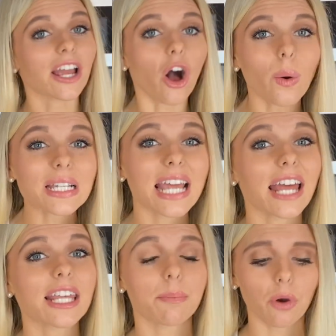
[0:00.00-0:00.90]
I always
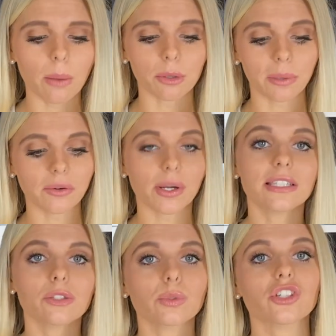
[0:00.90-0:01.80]
had that problem. My
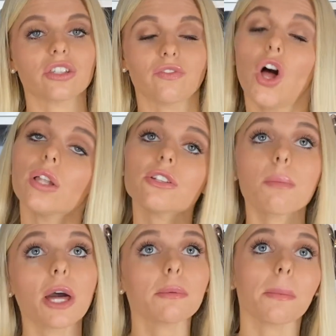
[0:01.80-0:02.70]
raisins would just fall to the
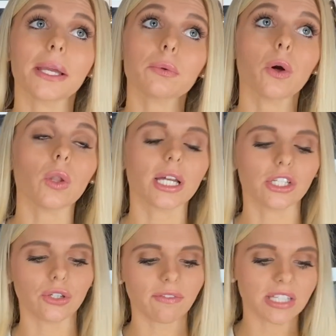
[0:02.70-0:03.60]
bottom of my granola
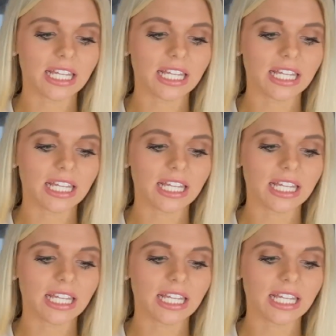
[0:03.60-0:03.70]
and you'd have to